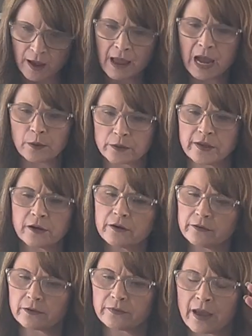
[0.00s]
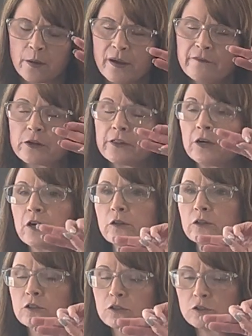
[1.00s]
However, there are
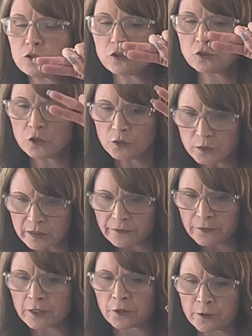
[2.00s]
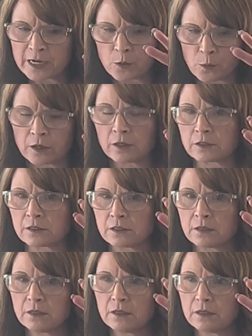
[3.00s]
2 different Greek words
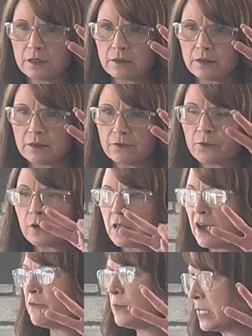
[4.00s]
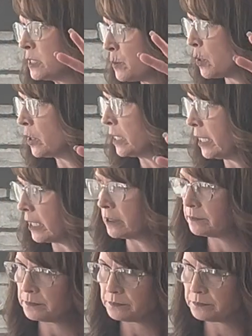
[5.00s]
for love being spoken here.